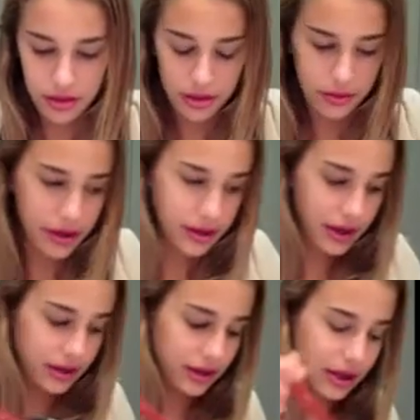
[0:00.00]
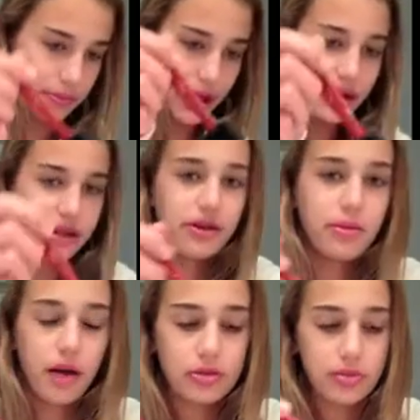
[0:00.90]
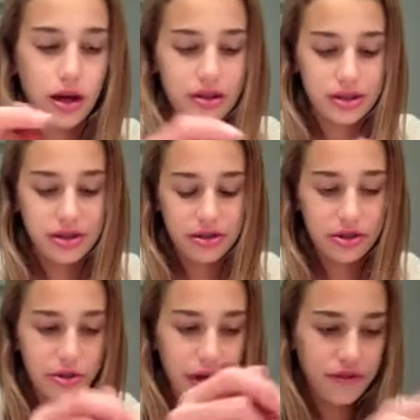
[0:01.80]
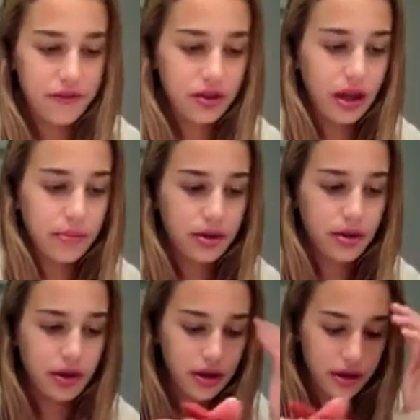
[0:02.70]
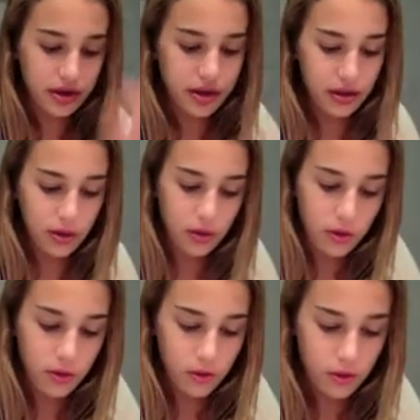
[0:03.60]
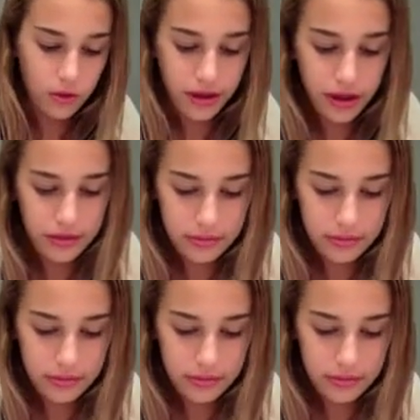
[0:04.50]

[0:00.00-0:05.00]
Right, and keep adding your Mod Podge until you have filled up the whole thing.